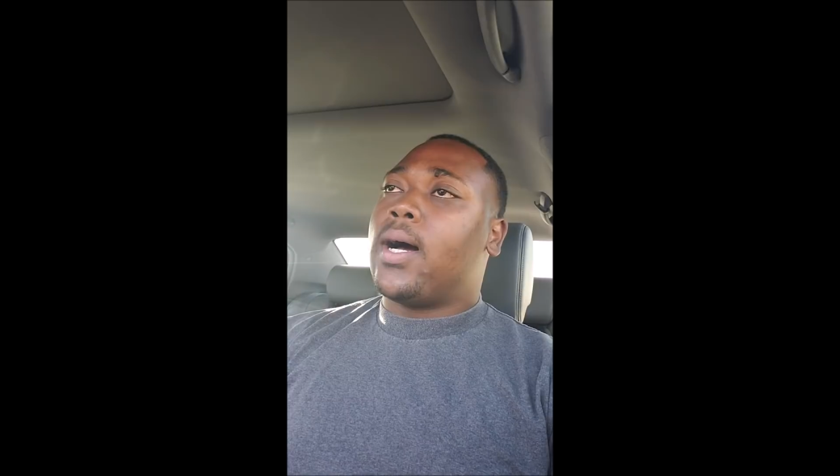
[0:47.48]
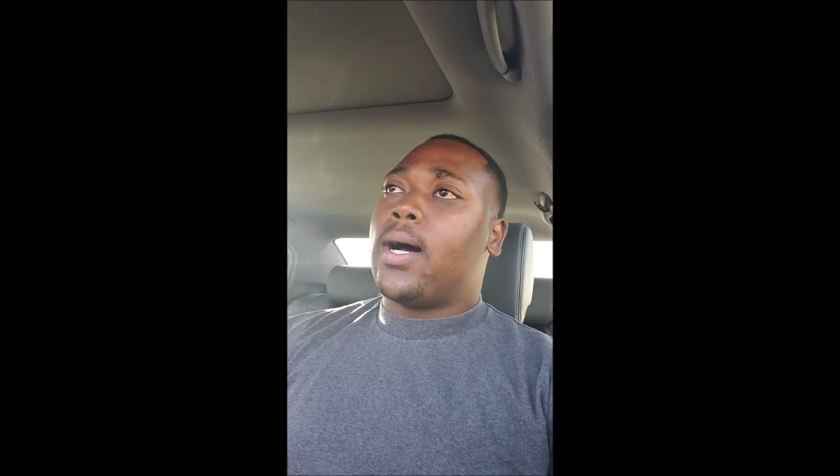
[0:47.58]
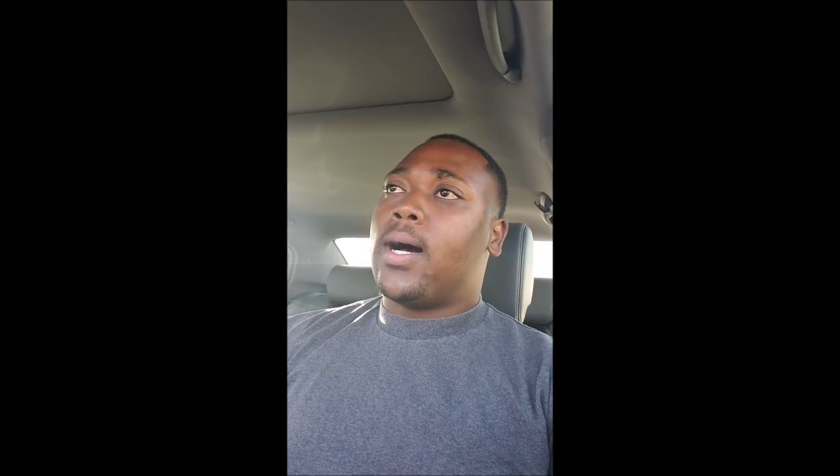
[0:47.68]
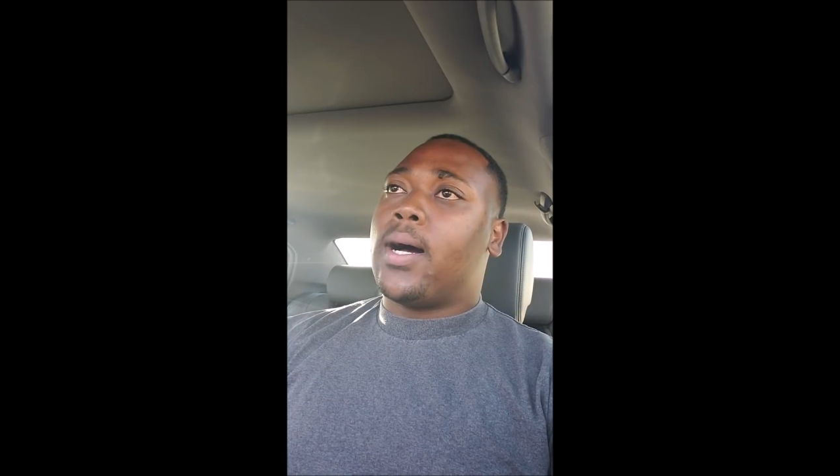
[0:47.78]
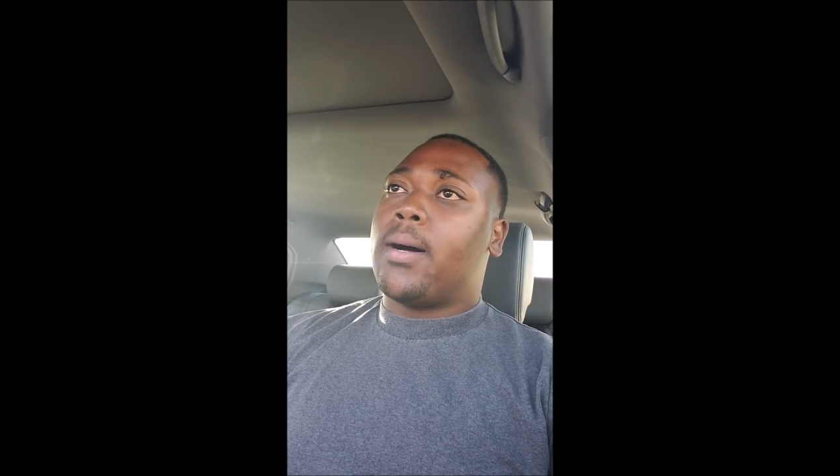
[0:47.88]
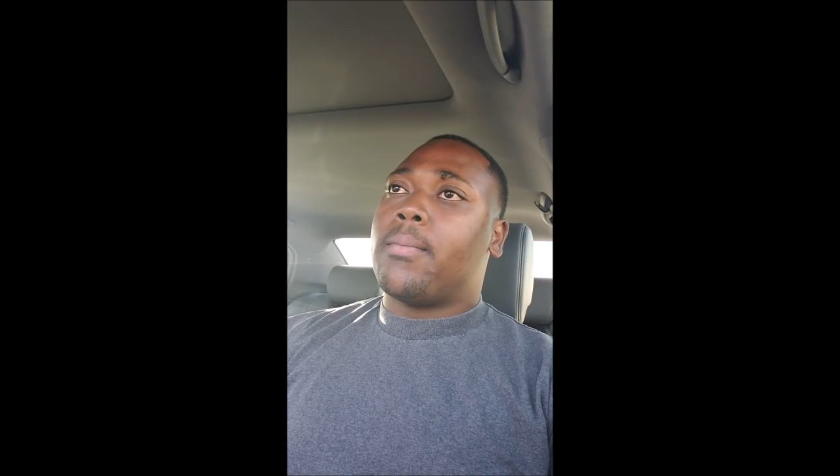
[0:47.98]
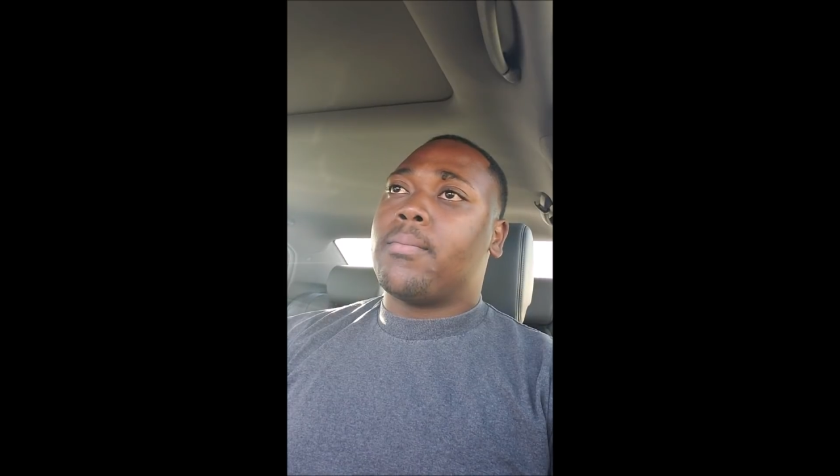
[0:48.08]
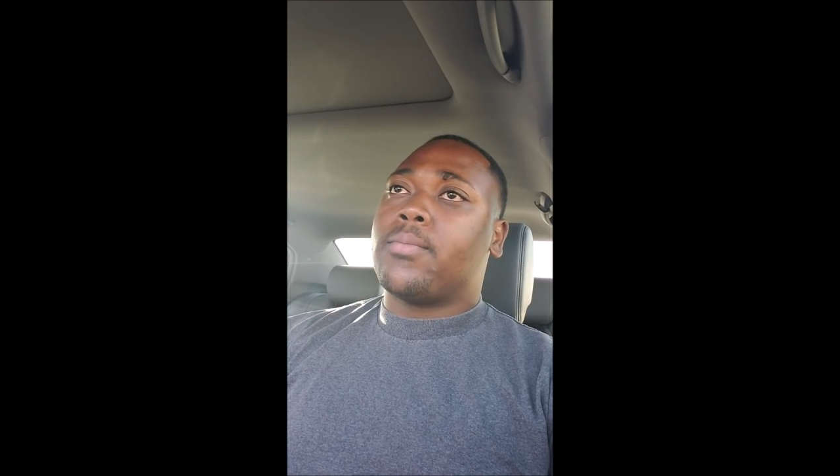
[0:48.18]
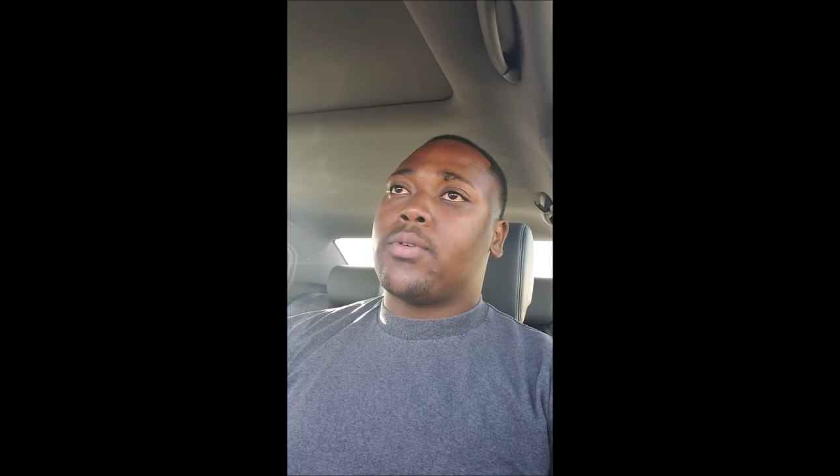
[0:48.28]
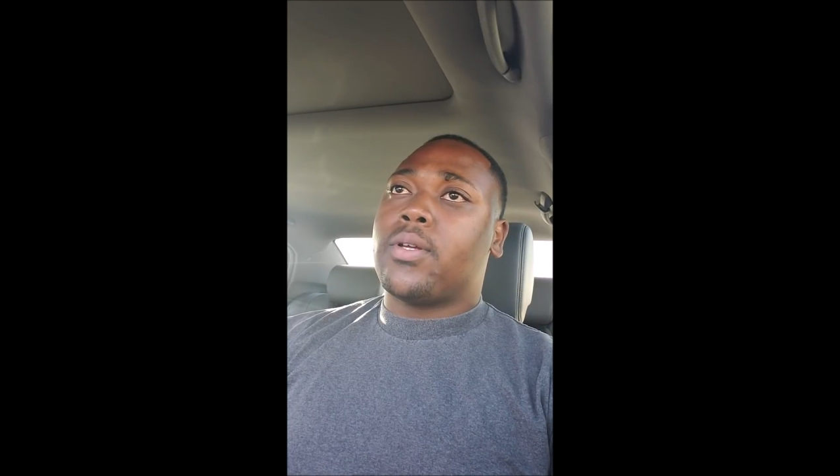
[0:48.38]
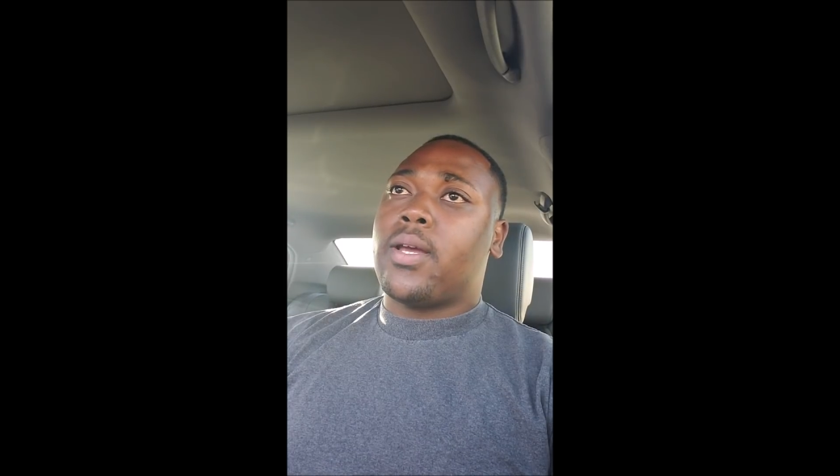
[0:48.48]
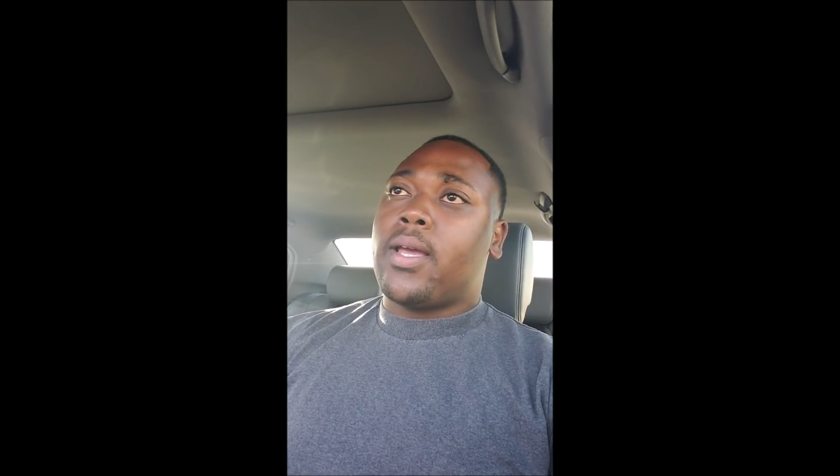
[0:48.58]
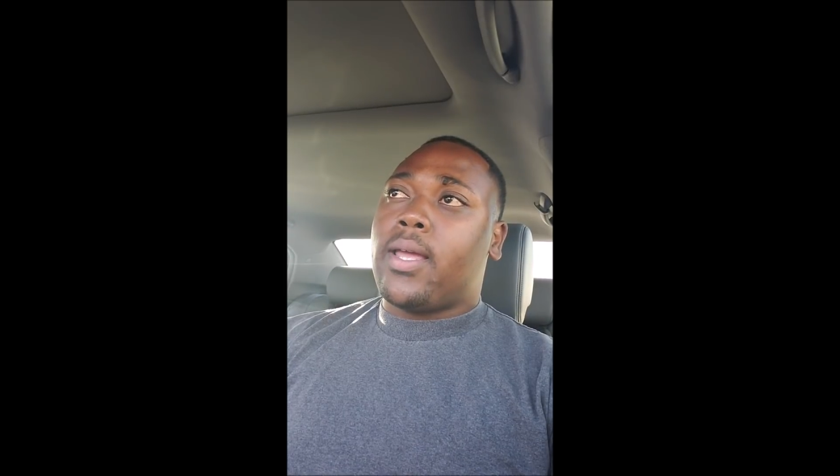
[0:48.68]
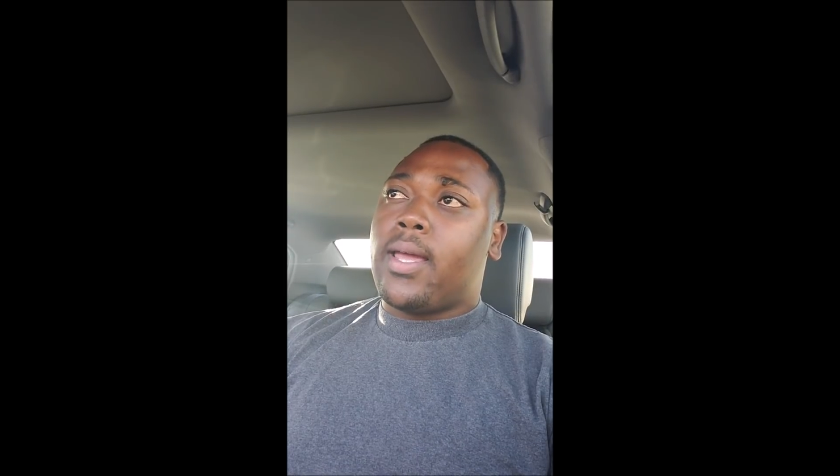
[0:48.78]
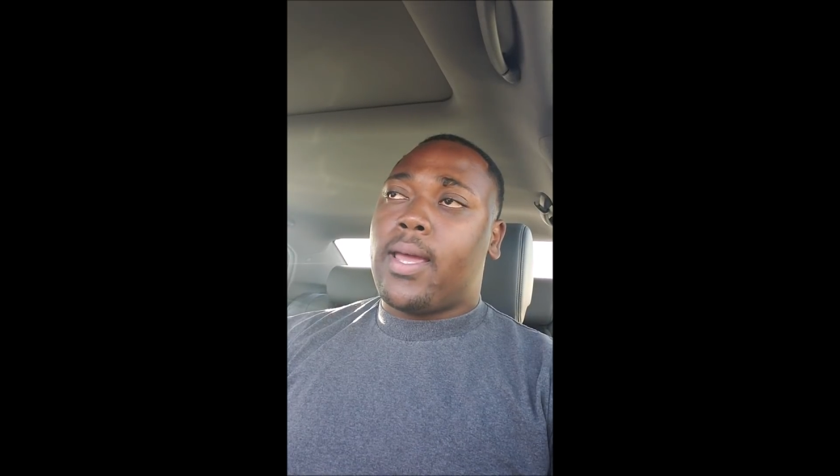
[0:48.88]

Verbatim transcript: Um,